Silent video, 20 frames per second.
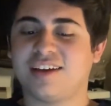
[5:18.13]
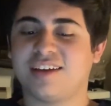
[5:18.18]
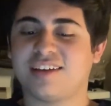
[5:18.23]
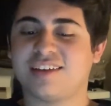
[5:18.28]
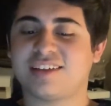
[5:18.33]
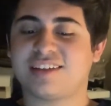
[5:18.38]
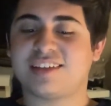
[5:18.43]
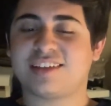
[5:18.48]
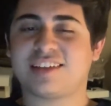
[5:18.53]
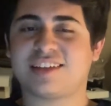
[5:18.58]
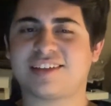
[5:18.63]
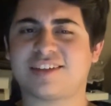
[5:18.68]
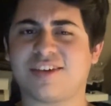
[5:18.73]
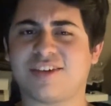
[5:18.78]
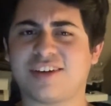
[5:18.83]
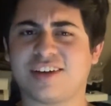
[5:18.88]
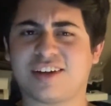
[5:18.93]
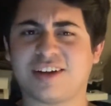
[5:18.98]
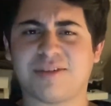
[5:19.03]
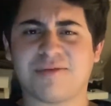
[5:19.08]

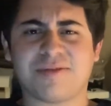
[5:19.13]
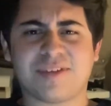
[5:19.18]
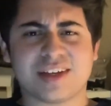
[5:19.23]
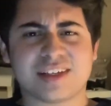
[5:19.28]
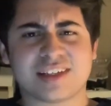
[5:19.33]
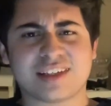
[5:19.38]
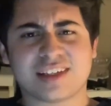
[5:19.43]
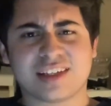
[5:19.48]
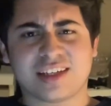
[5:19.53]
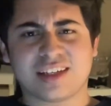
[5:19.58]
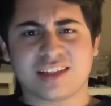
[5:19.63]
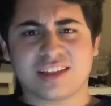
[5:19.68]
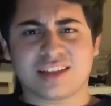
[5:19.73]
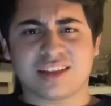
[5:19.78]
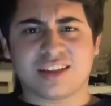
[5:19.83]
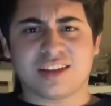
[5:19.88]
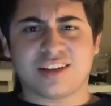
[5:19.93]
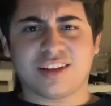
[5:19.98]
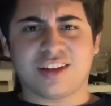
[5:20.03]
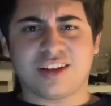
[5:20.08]
started confessing
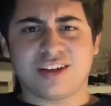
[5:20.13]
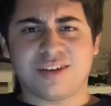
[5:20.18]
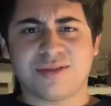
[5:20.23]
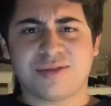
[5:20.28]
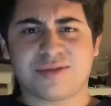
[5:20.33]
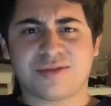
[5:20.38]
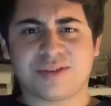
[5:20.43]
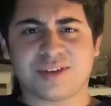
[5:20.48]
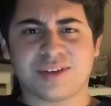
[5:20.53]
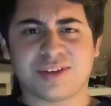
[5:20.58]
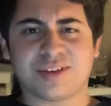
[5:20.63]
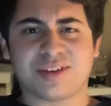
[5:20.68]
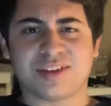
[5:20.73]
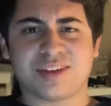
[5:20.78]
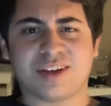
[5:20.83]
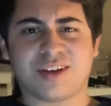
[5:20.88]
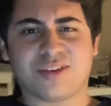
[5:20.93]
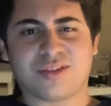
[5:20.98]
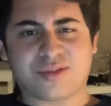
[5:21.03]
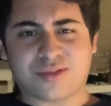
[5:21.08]
the love for
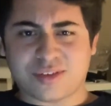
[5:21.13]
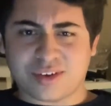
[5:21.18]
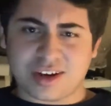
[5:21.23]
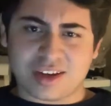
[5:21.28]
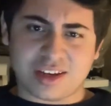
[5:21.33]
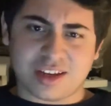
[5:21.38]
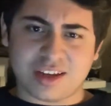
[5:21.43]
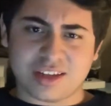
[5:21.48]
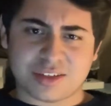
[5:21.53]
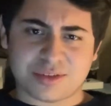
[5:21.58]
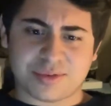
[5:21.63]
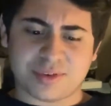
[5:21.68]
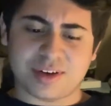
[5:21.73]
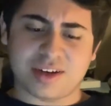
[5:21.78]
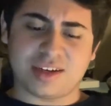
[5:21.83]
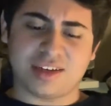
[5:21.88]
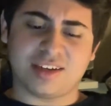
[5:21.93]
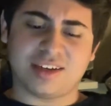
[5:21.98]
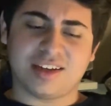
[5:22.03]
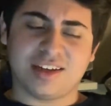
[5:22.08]
his
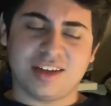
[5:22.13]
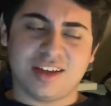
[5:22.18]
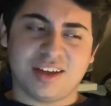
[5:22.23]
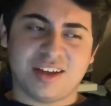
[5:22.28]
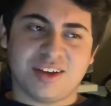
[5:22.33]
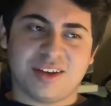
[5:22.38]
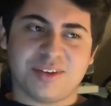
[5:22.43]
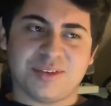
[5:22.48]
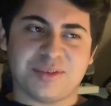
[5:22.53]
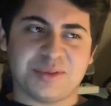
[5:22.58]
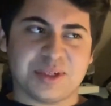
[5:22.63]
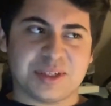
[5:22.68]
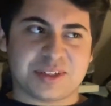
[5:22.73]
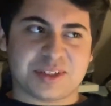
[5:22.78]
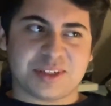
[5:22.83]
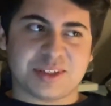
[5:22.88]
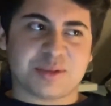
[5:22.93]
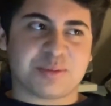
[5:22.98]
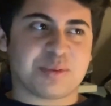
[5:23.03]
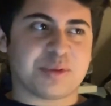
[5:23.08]
friend, which
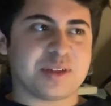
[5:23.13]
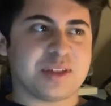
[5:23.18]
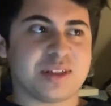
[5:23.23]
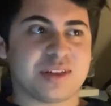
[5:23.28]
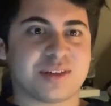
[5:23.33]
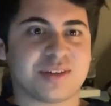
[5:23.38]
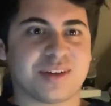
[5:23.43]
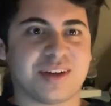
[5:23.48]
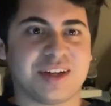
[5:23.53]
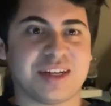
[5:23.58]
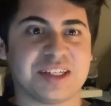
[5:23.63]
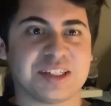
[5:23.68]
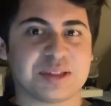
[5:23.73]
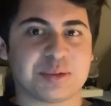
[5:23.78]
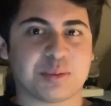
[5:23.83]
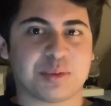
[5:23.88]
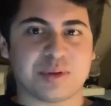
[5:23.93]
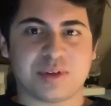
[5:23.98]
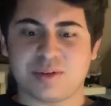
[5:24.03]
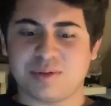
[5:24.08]
is pretty
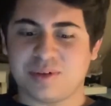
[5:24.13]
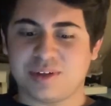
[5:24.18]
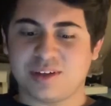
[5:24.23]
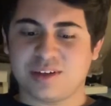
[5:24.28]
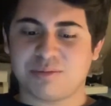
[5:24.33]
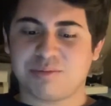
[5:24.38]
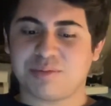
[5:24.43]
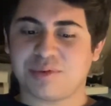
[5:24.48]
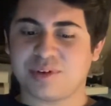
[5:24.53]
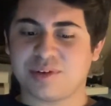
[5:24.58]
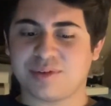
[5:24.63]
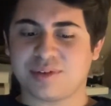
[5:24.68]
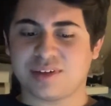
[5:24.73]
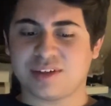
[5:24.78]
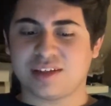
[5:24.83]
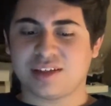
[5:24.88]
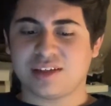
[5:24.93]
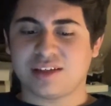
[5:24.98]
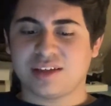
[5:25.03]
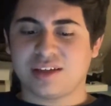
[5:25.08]
strange, pretty weird, pretty
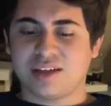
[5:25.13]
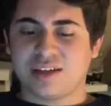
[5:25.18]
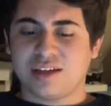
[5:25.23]
funny.